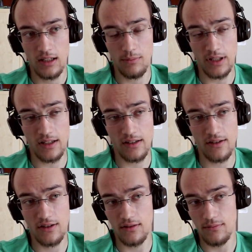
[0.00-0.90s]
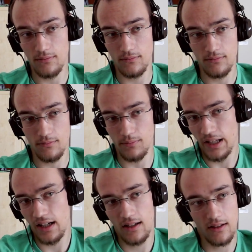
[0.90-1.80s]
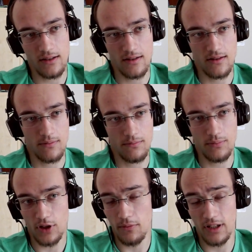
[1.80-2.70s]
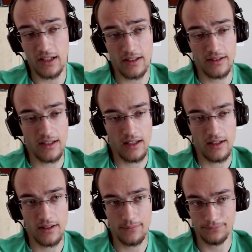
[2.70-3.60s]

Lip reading: because black is probably gonna take,